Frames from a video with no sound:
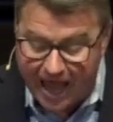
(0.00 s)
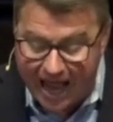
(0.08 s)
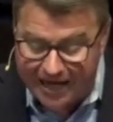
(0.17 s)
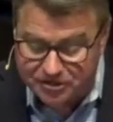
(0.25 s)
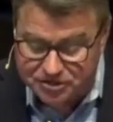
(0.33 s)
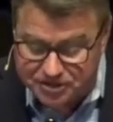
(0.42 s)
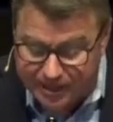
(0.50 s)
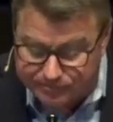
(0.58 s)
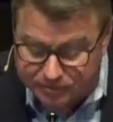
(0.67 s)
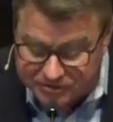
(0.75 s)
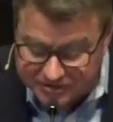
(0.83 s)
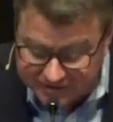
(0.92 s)
Acts
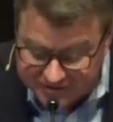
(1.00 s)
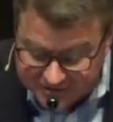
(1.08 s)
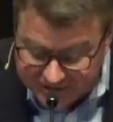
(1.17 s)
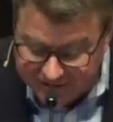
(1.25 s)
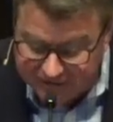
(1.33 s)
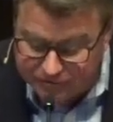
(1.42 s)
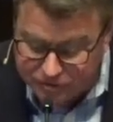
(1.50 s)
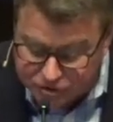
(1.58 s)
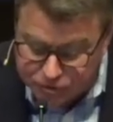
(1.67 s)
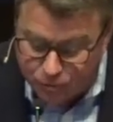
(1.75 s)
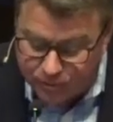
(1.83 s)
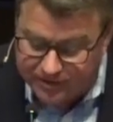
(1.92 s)
chapter 16, the
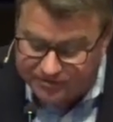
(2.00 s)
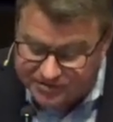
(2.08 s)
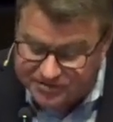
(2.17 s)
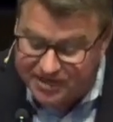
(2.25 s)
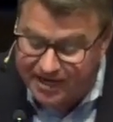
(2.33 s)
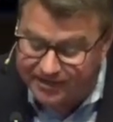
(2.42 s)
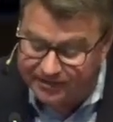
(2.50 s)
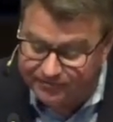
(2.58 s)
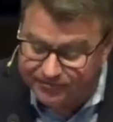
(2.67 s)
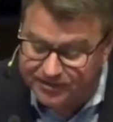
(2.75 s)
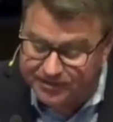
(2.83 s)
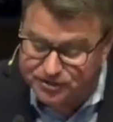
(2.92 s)
story and the setting
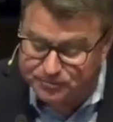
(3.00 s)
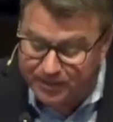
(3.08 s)
of this,